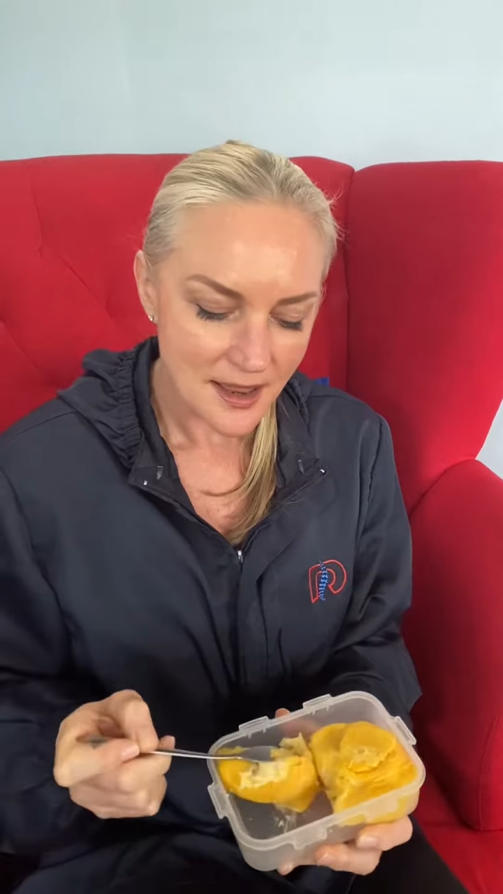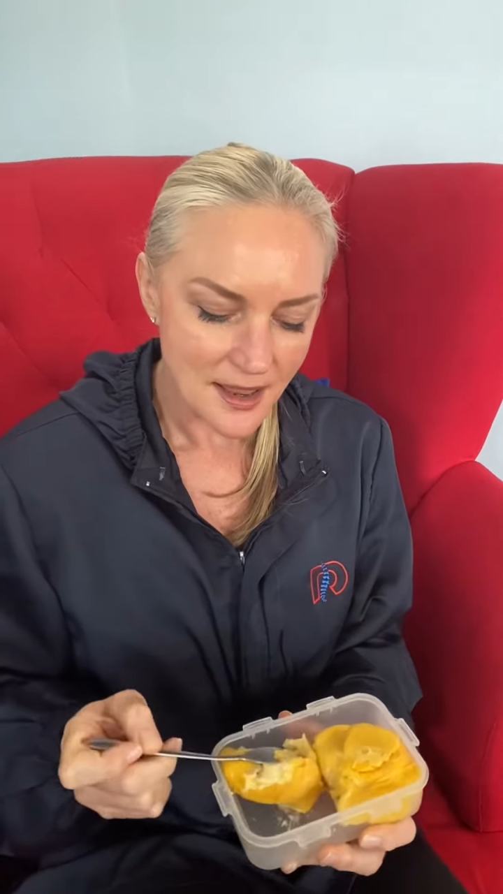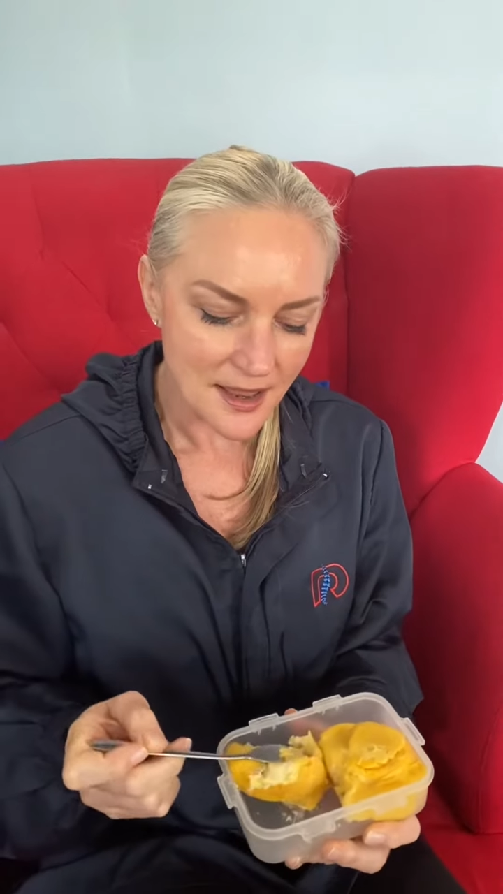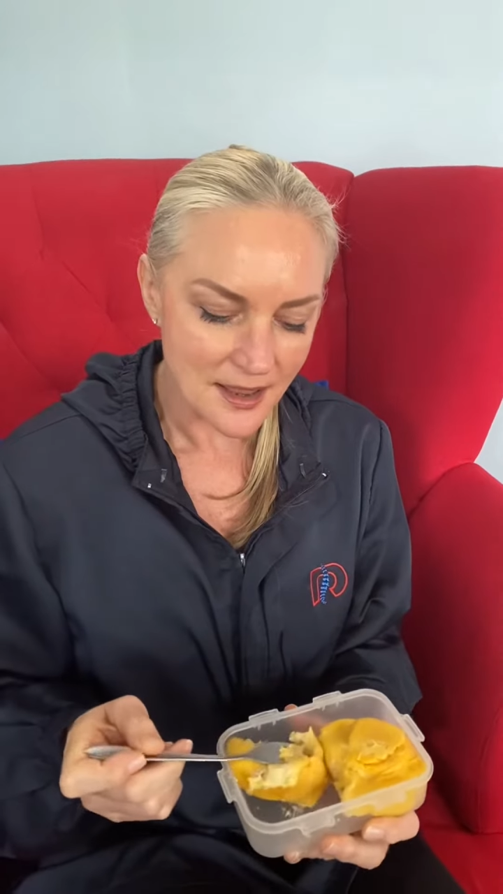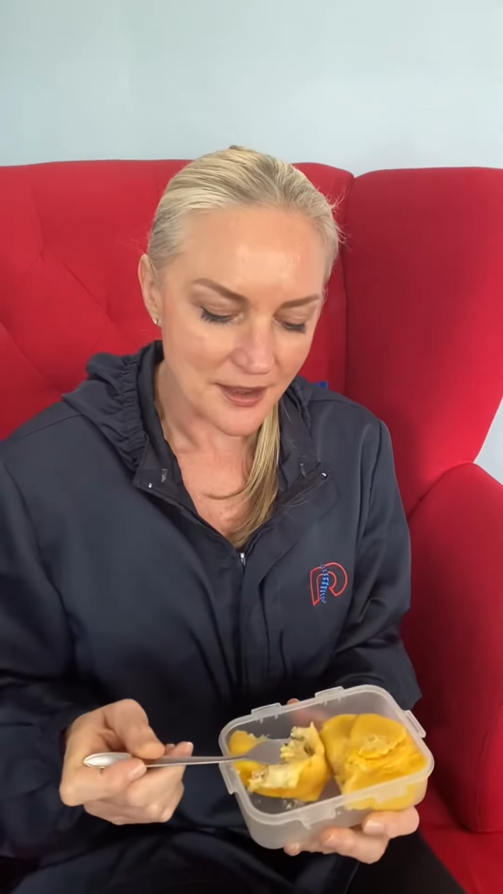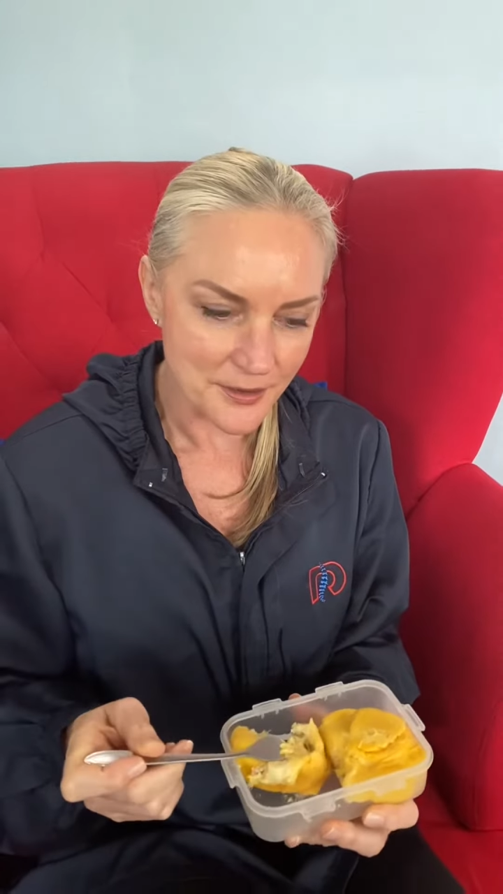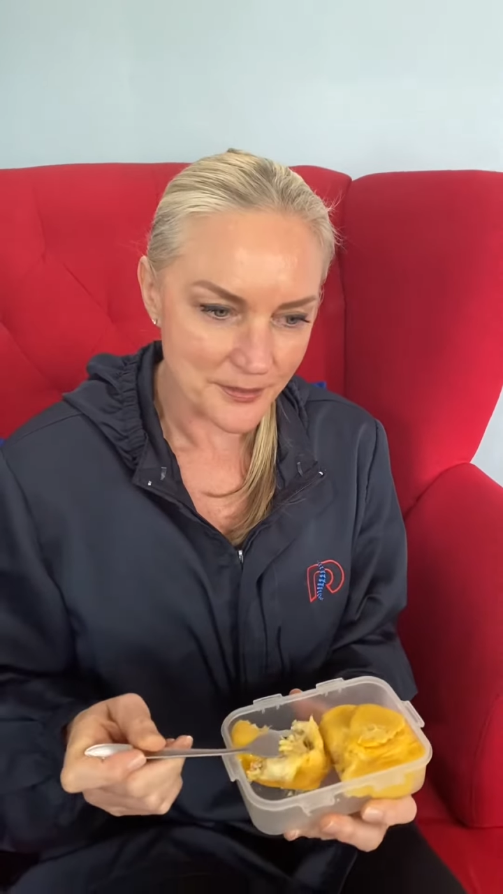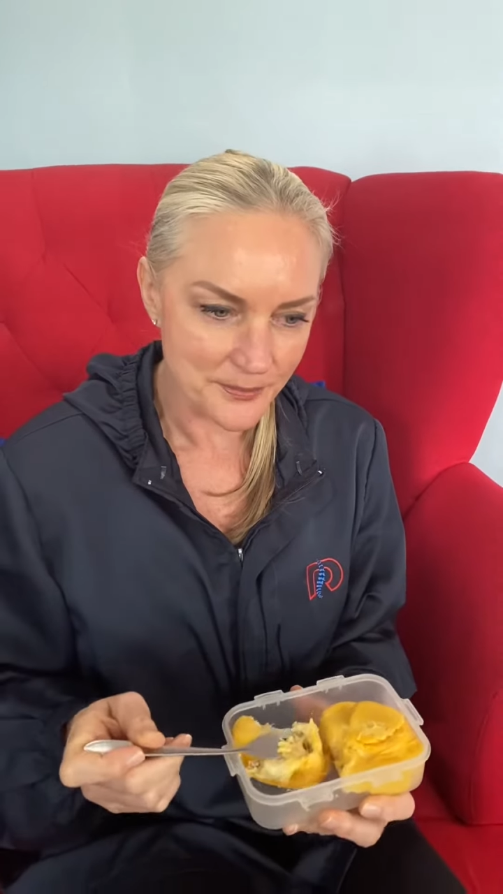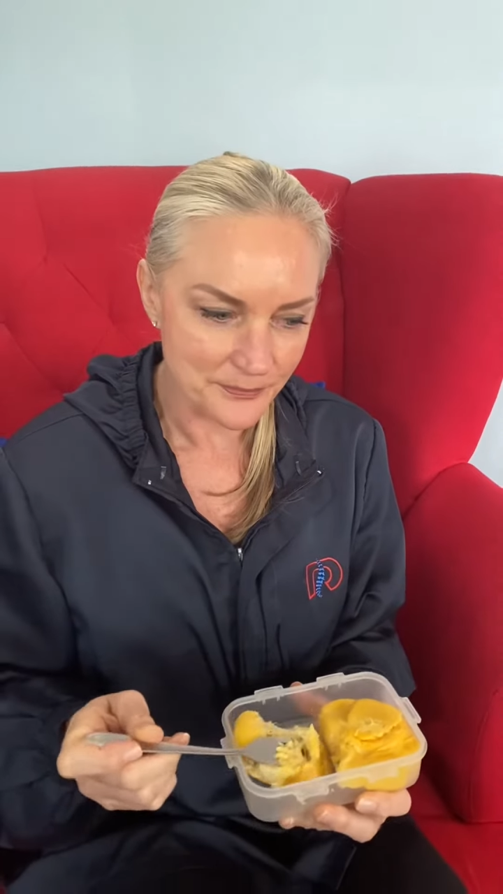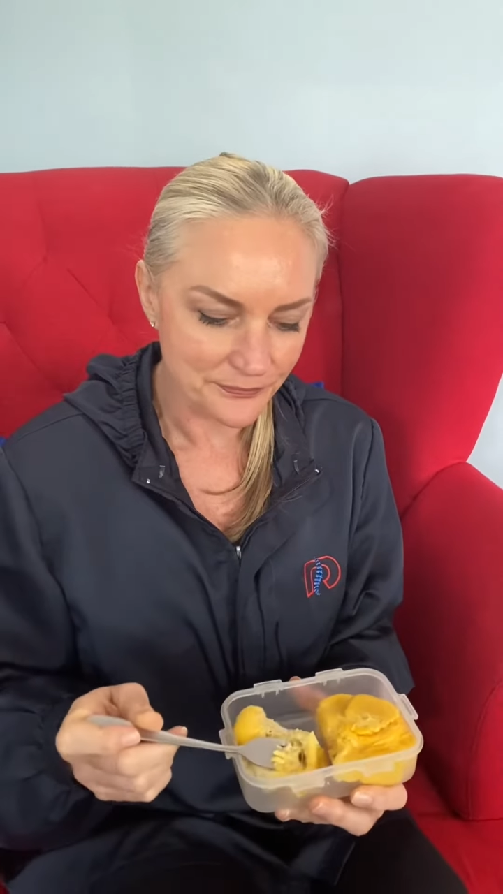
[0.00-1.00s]

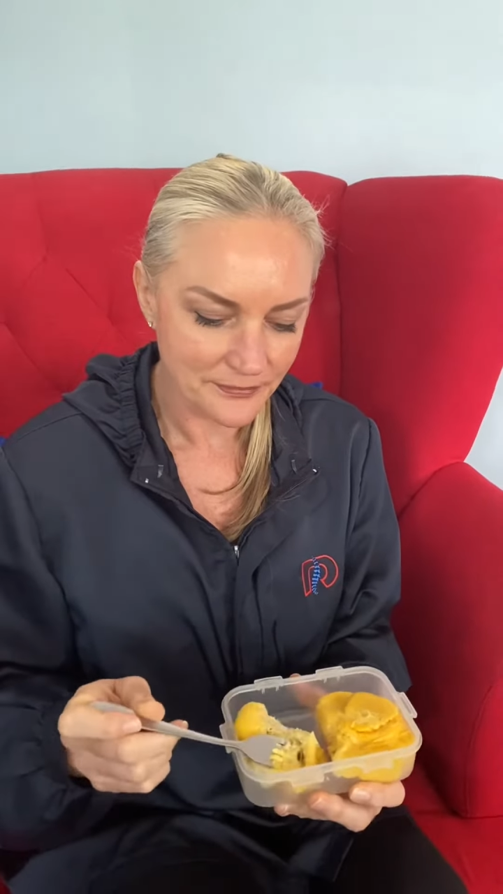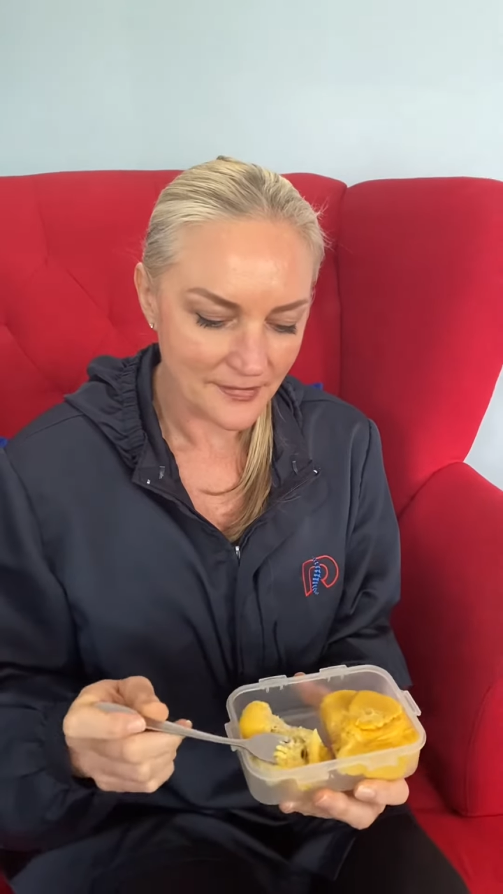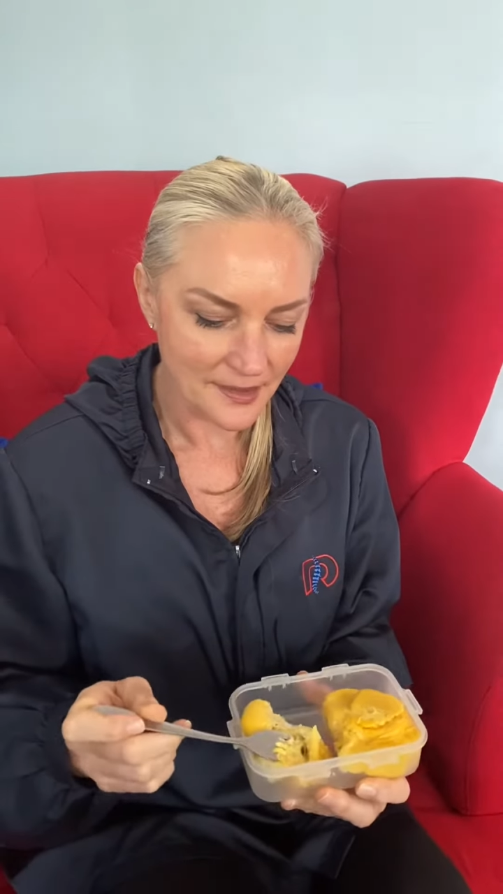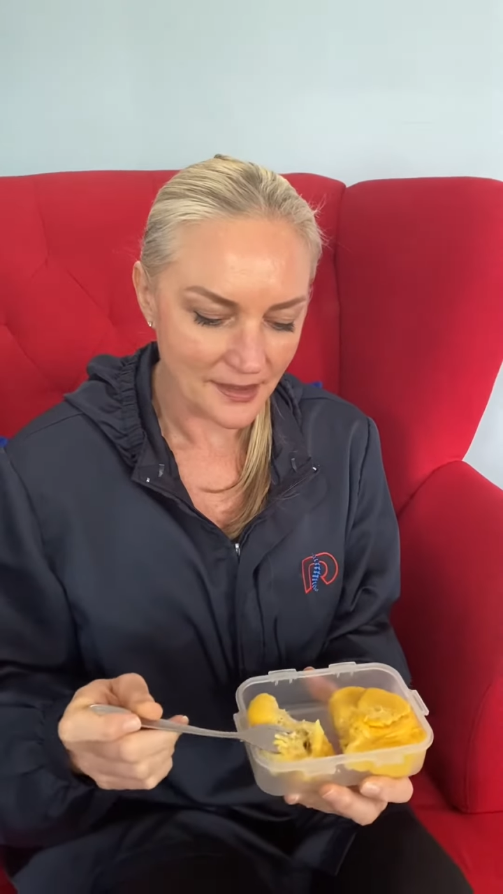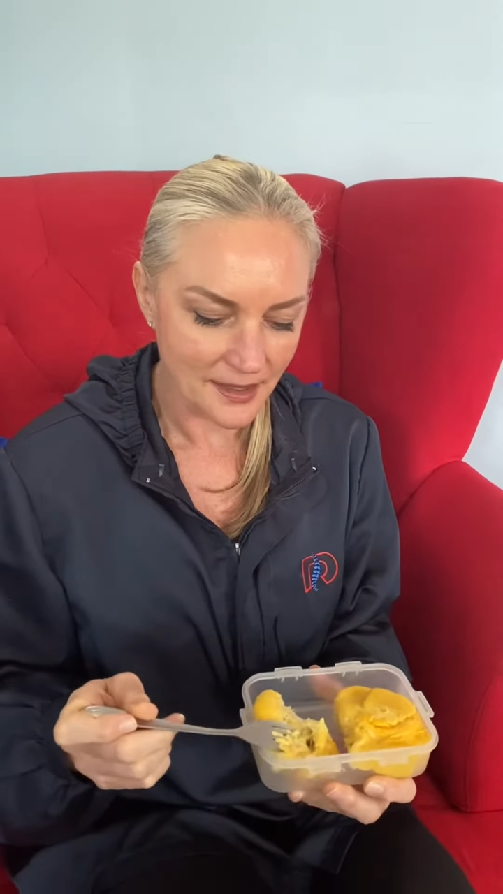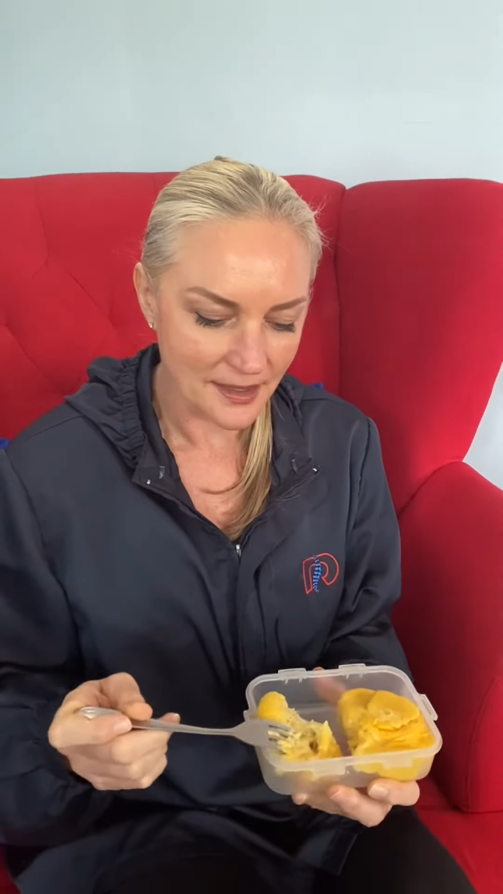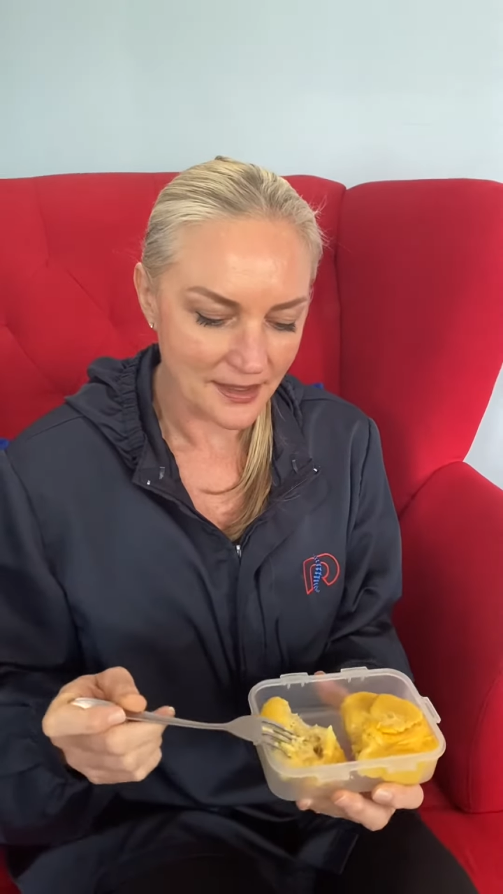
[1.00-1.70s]
um, and